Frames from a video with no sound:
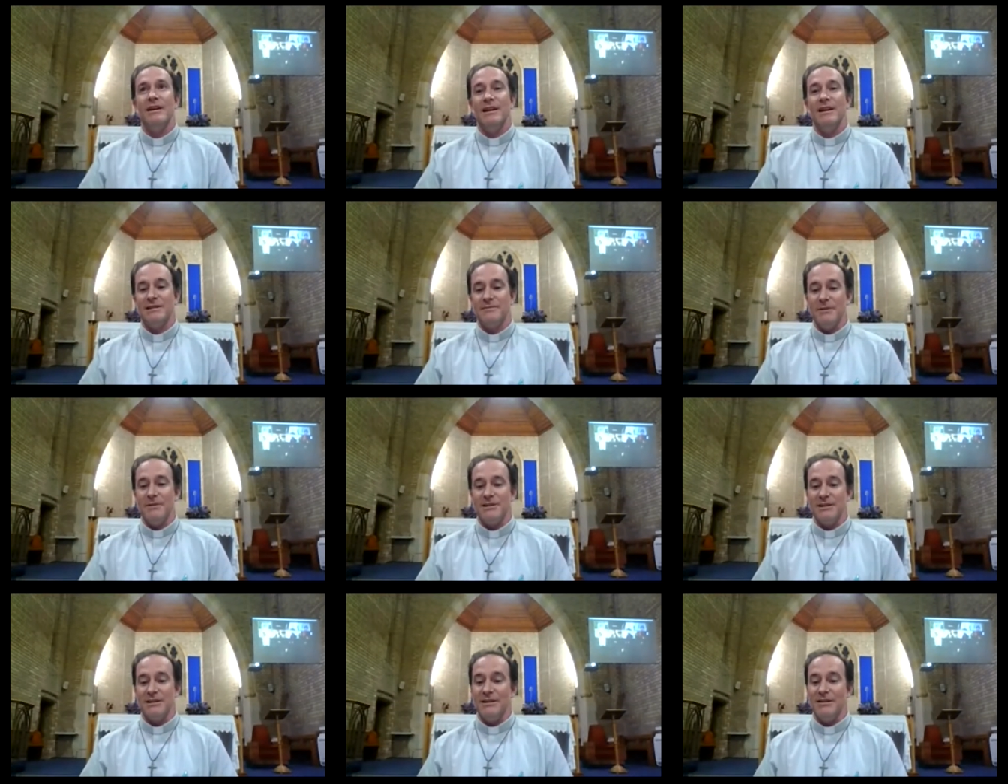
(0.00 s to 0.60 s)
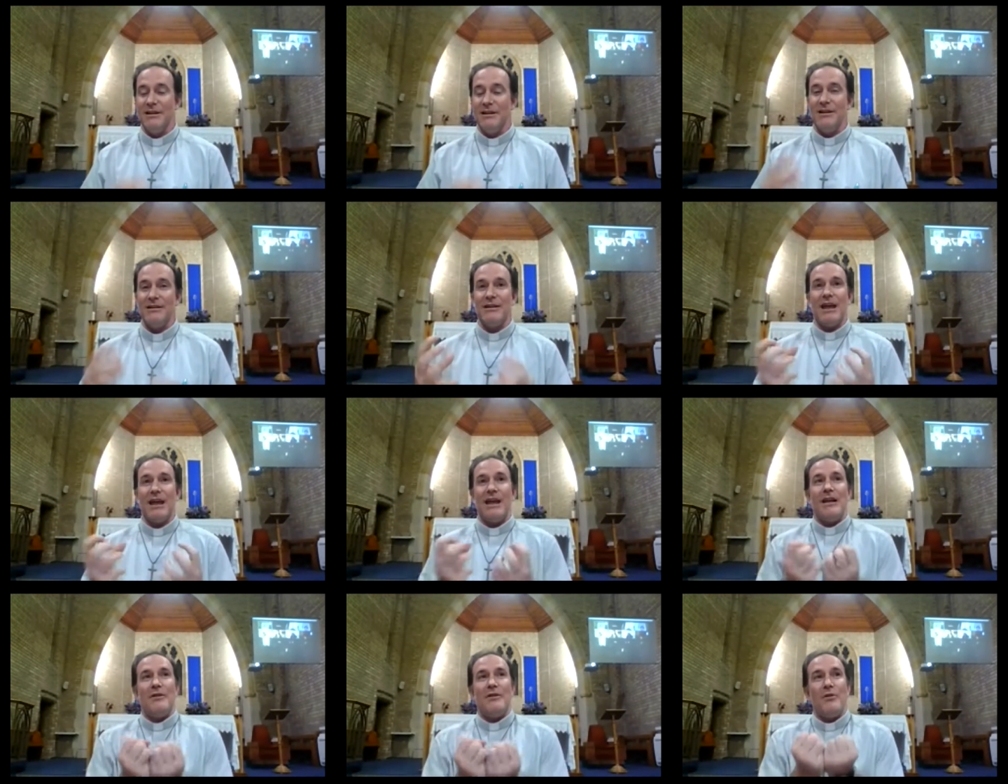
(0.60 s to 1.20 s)
And especially,
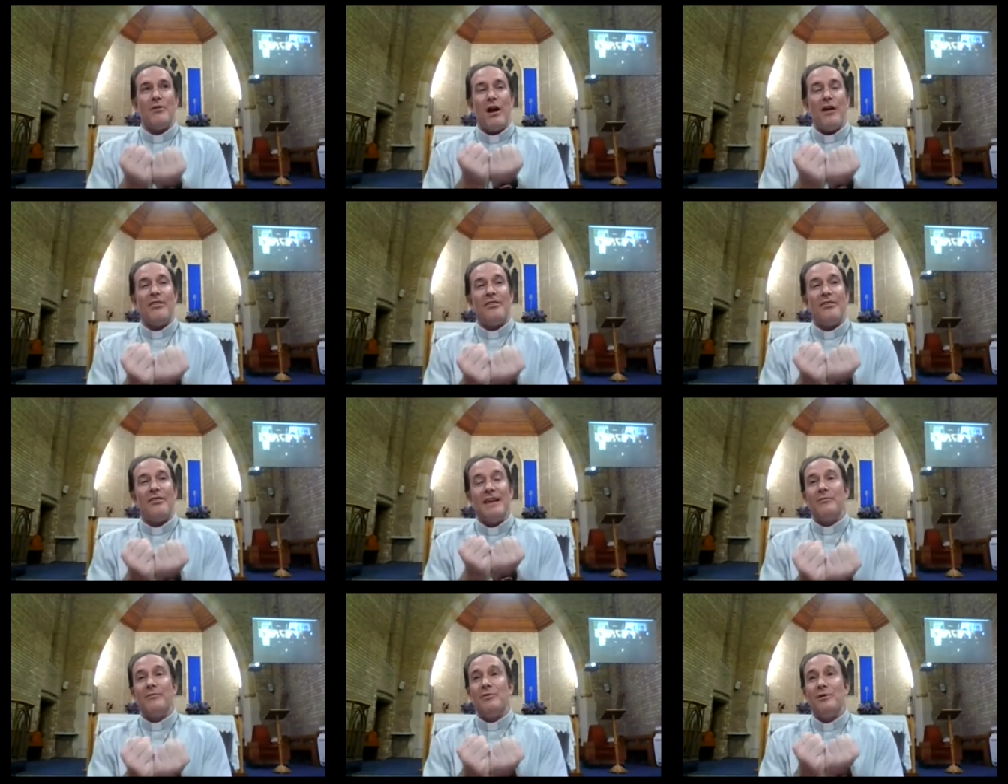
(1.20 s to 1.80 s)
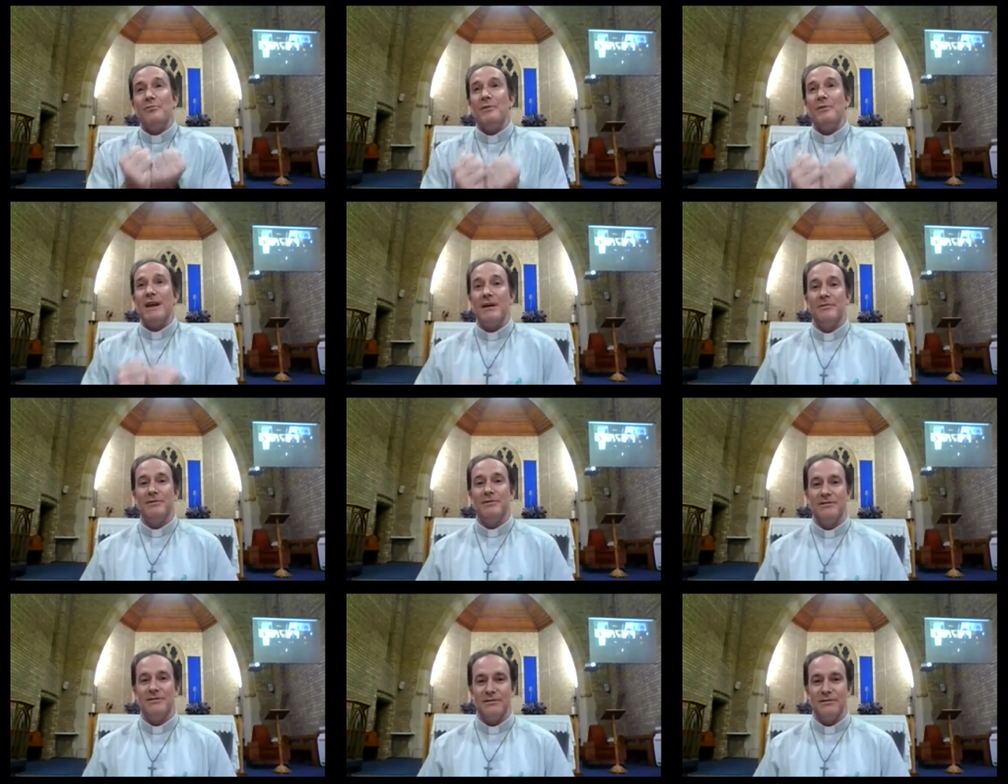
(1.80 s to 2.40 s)
I think we'll be
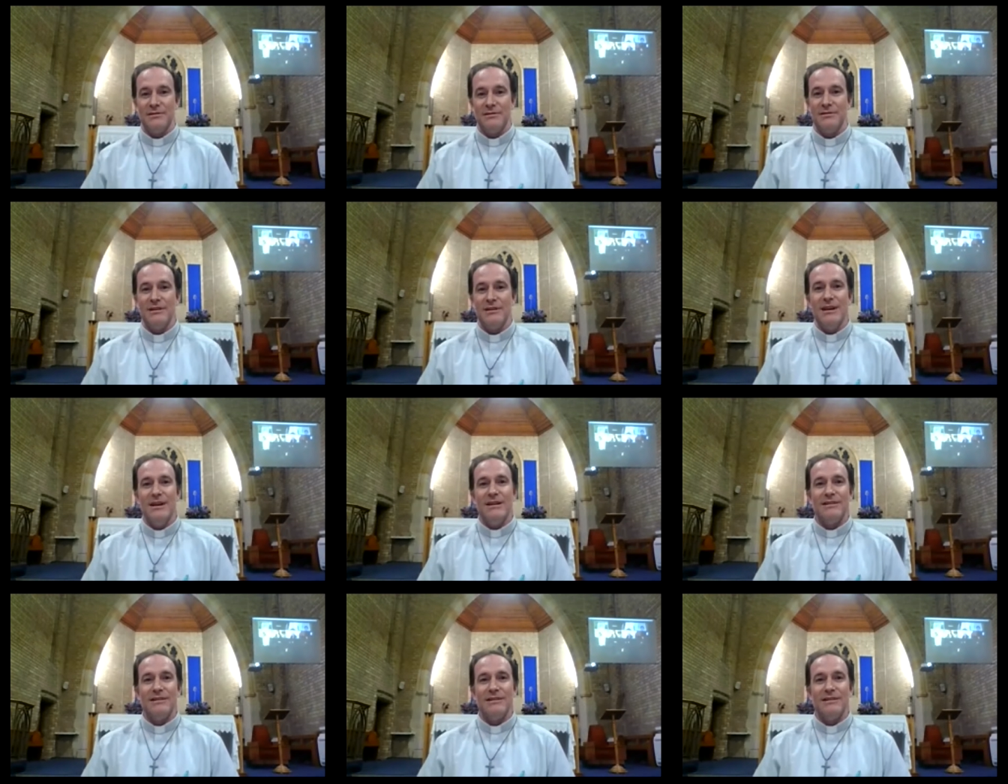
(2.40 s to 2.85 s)
able to,